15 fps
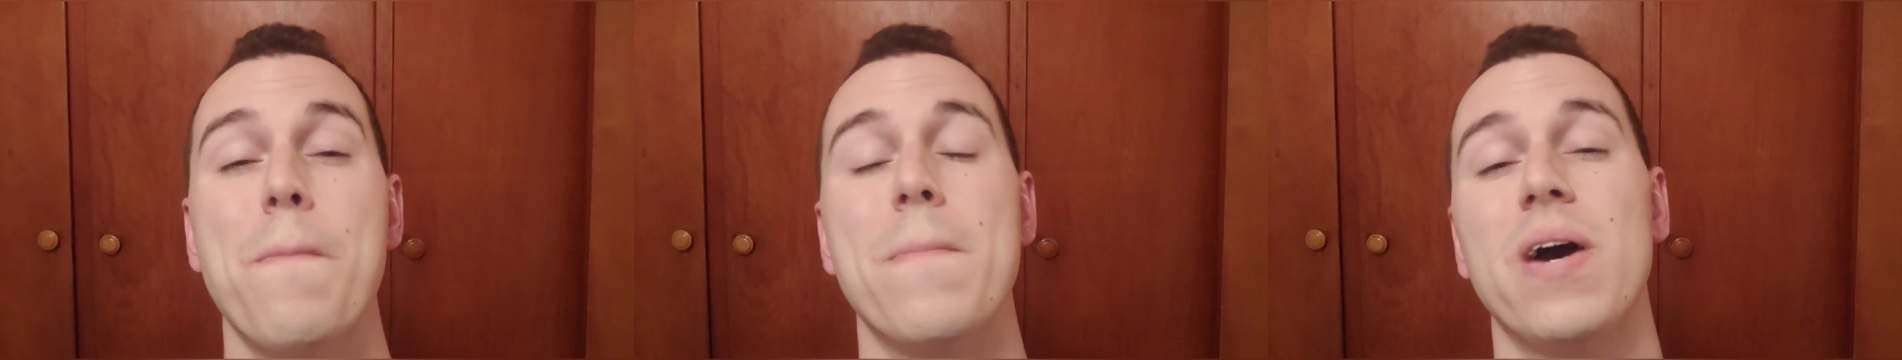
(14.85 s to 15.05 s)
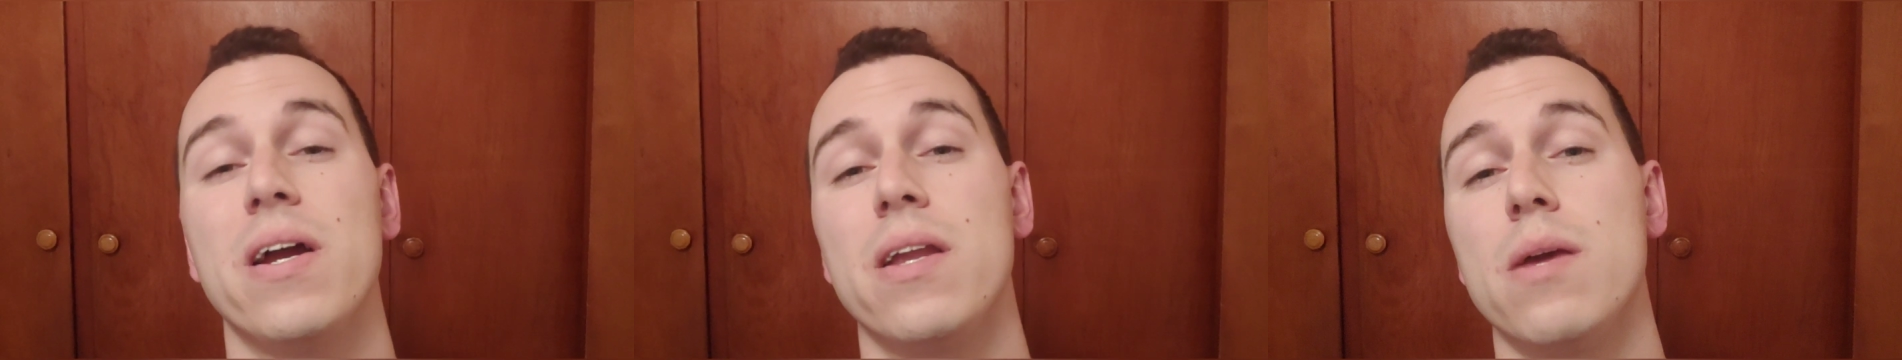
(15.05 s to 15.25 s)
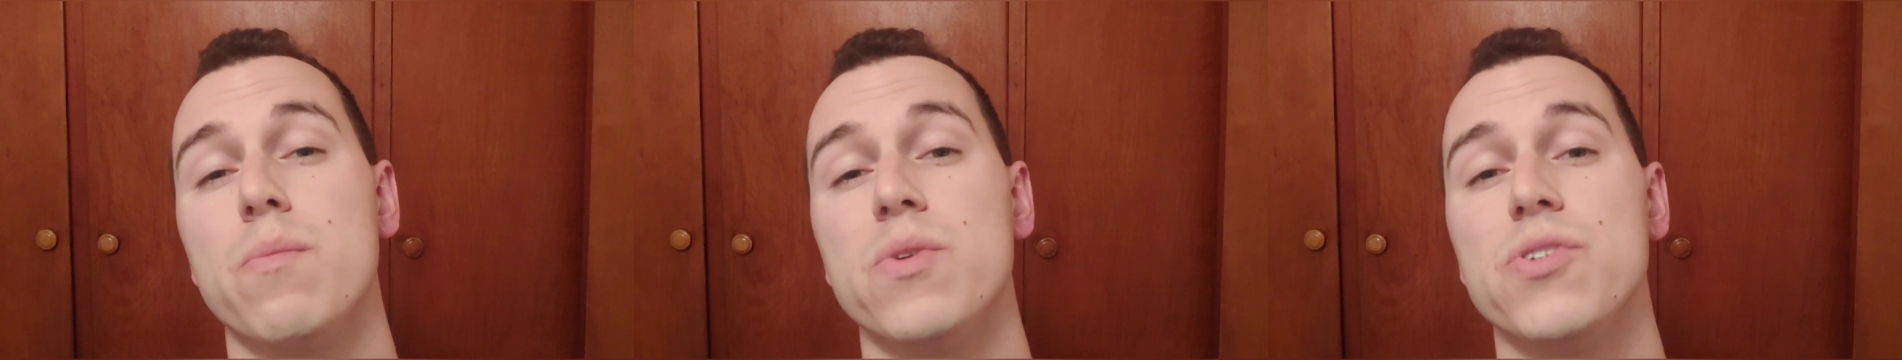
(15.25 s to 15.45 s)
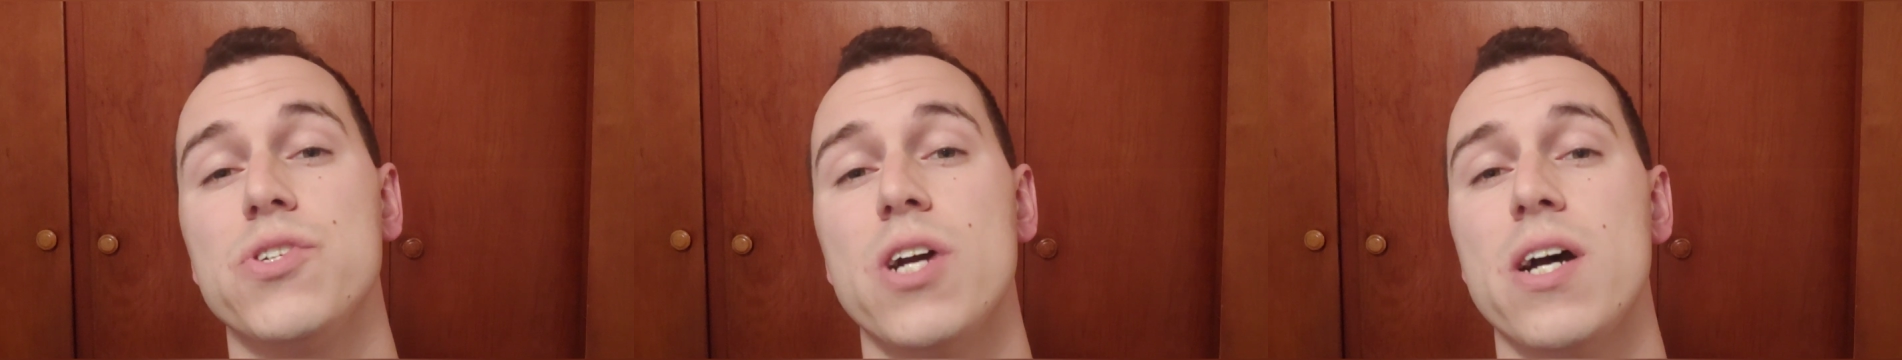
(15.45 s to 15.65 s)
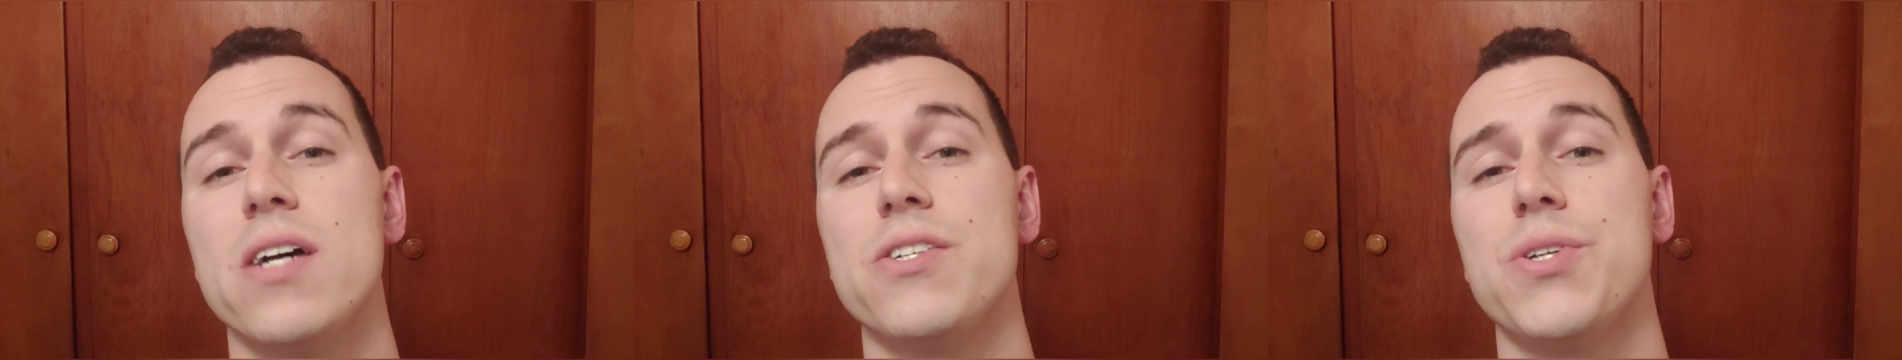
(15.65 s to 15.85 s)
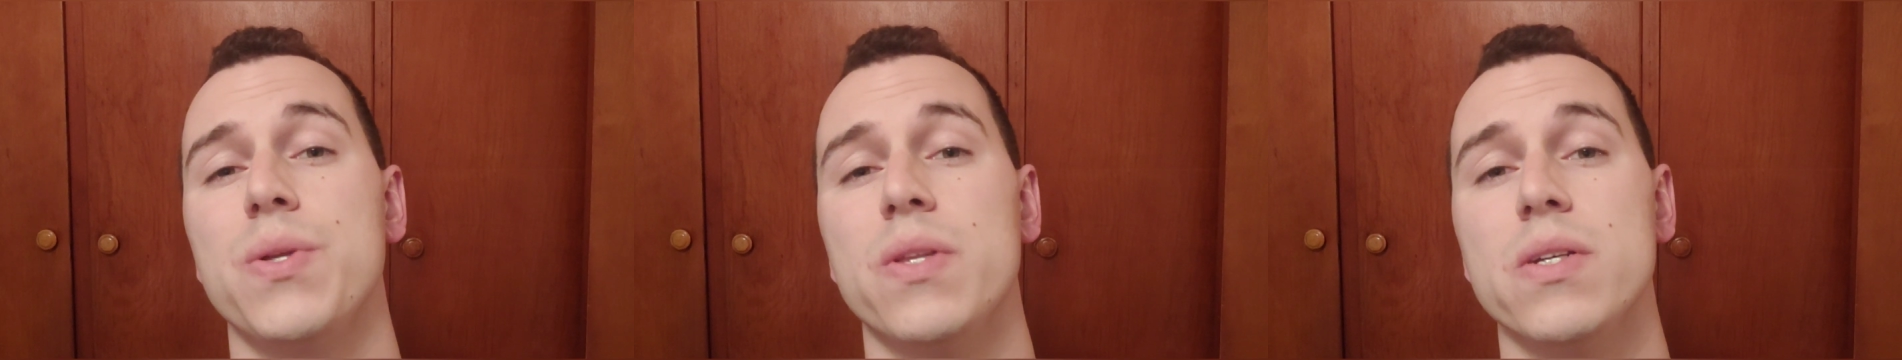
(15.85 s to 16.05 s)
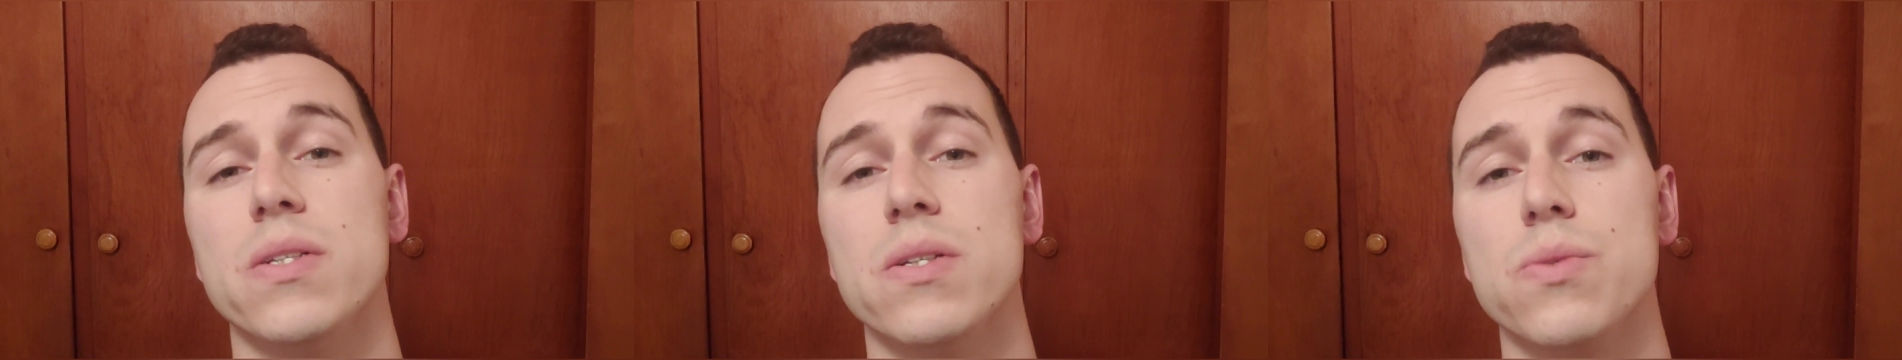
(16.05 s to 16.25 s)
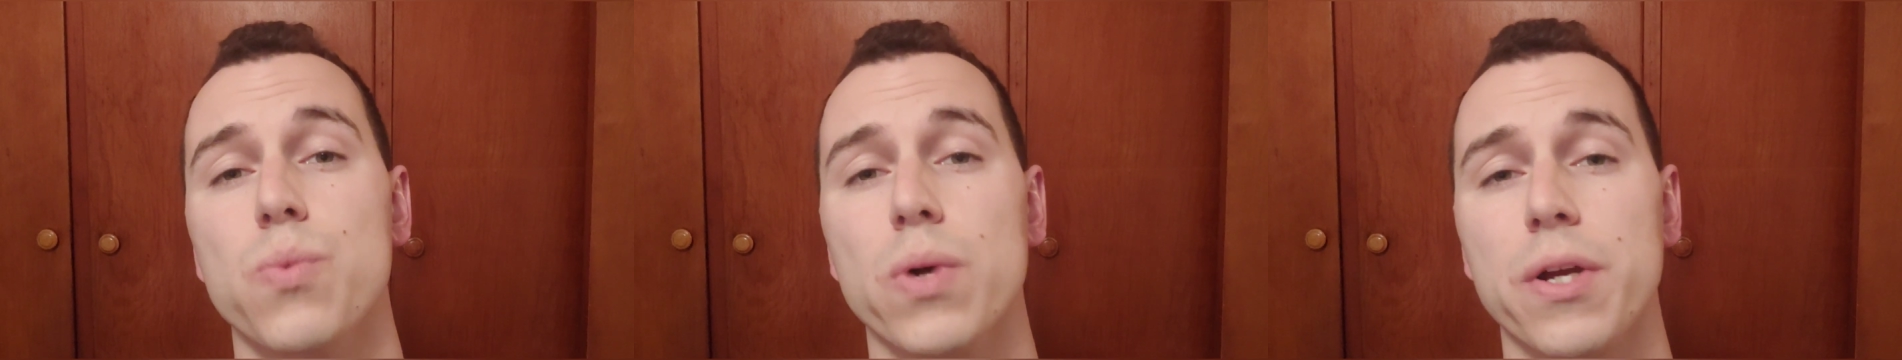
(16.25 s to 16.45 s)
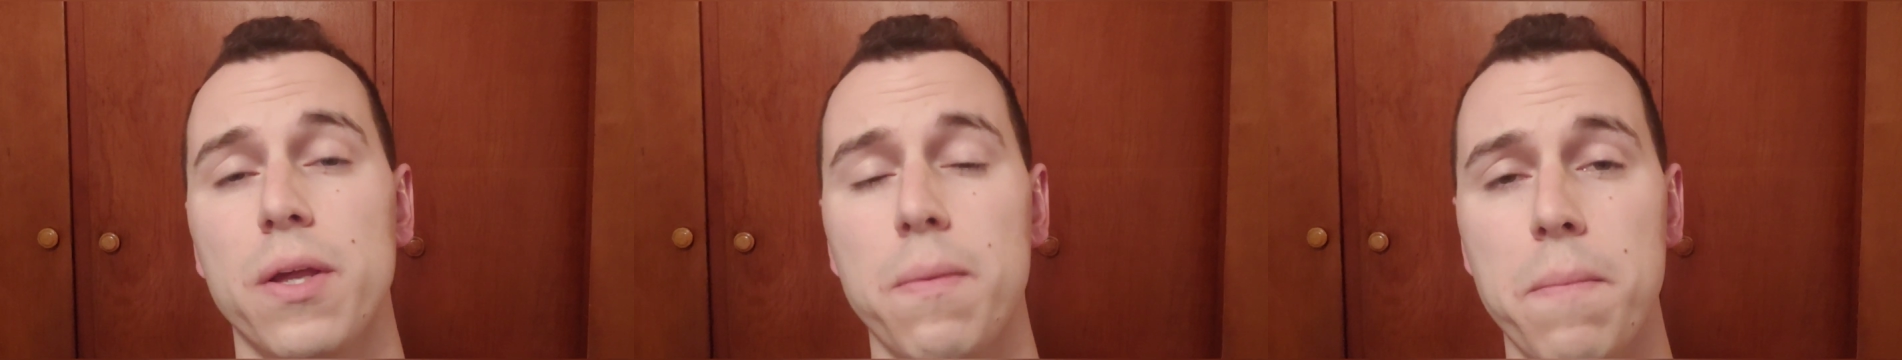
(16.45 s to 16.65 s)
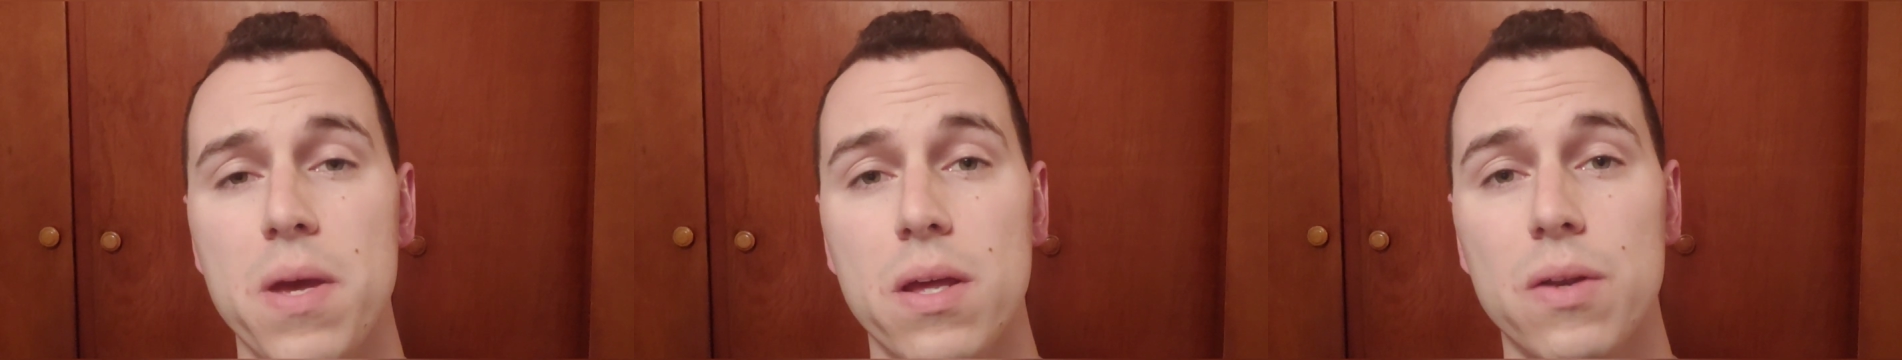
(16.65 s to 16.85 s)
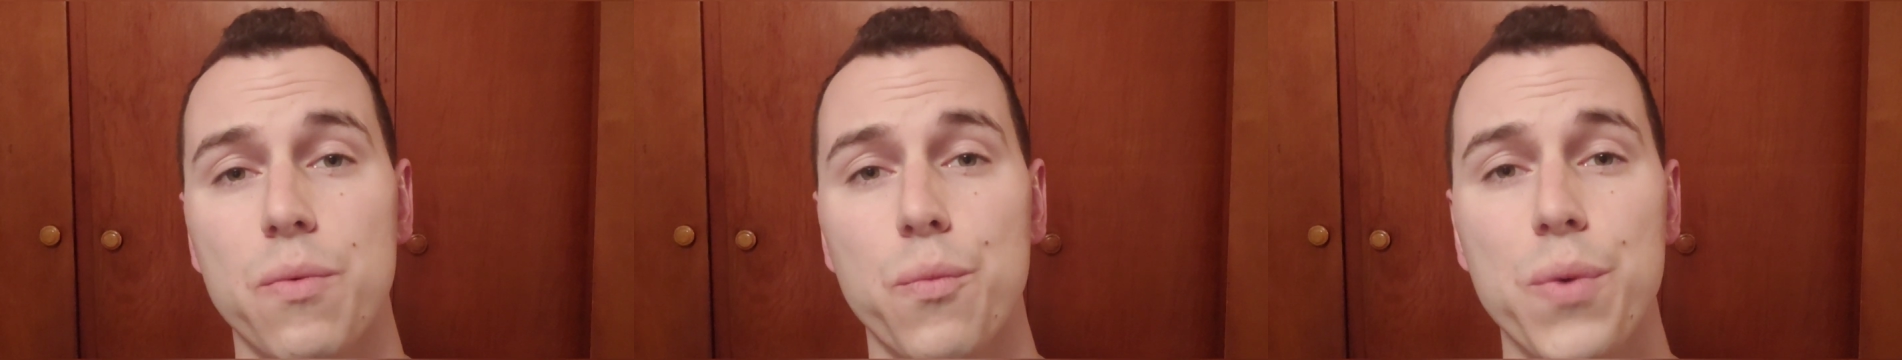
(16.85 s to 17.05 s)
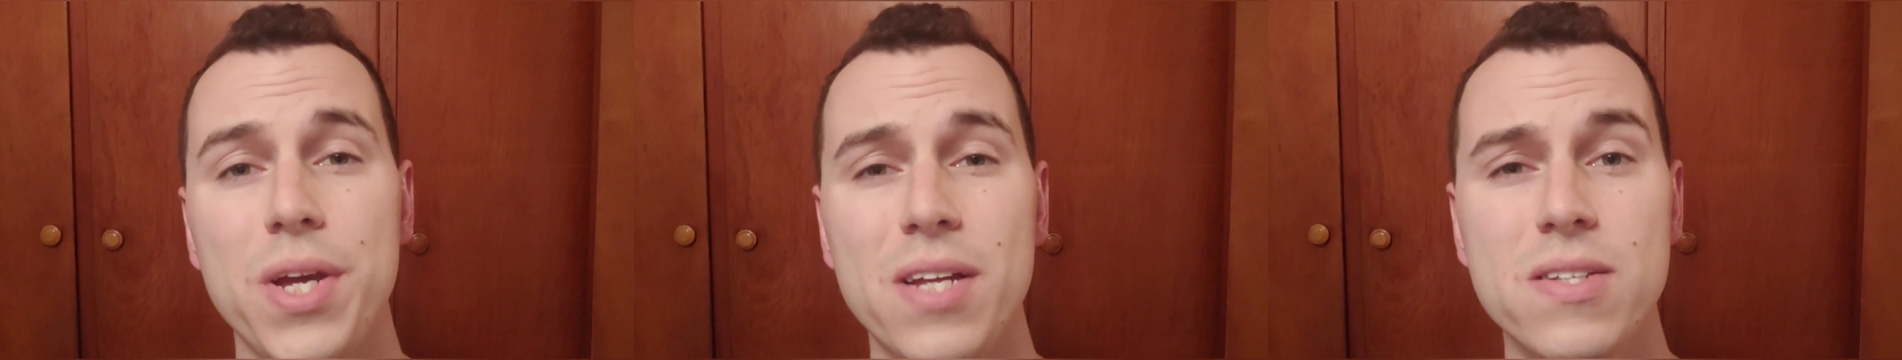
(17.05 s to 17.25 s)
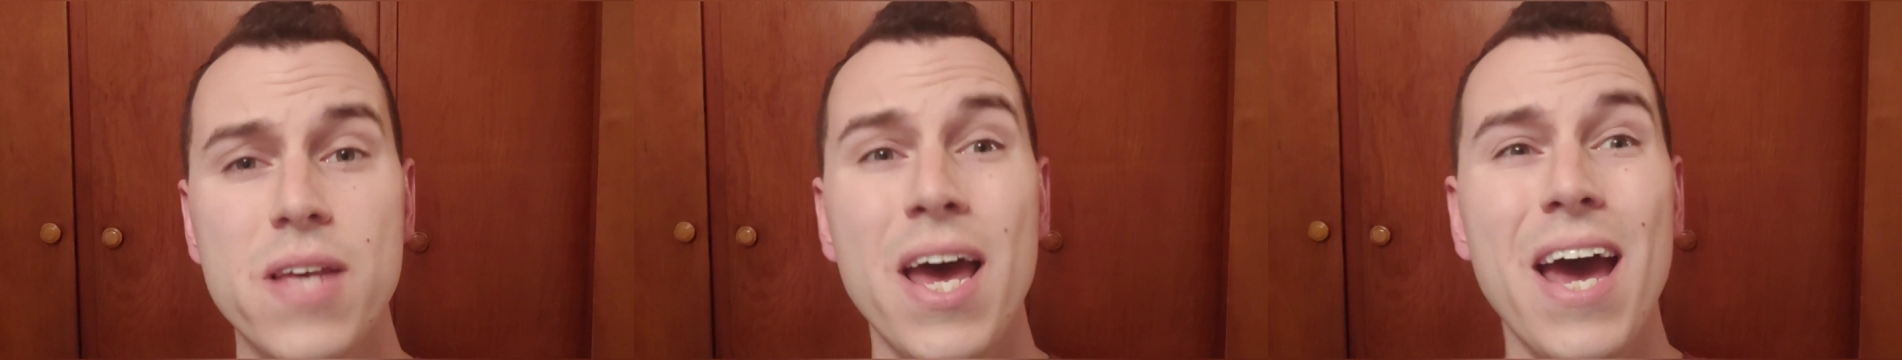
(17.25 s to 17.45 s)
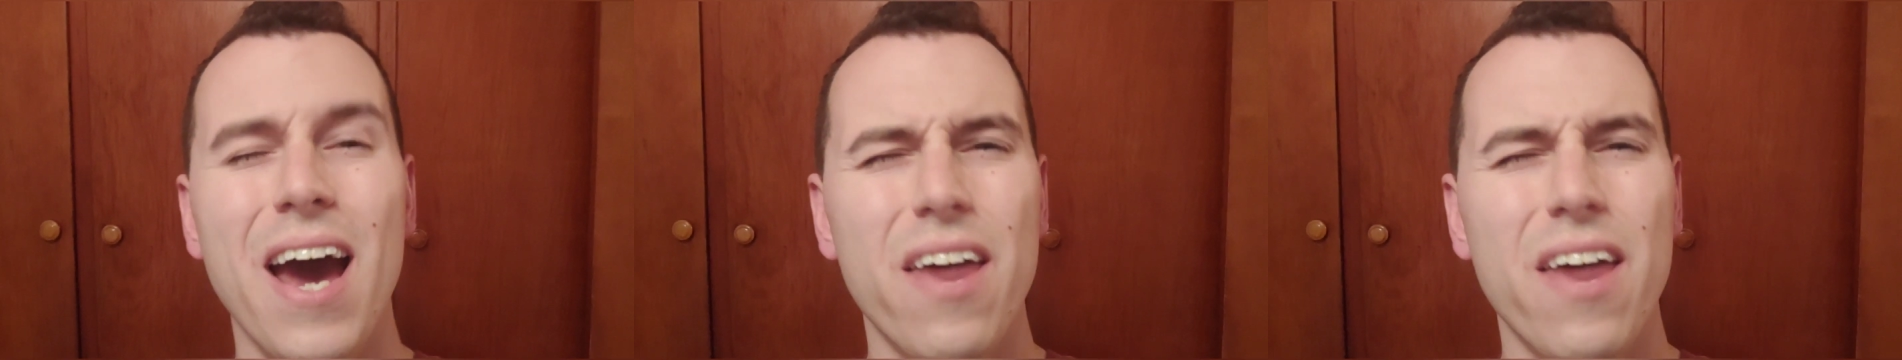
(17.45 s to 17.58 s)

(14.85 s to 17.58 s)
My name is Josh and this is Working Man Reads.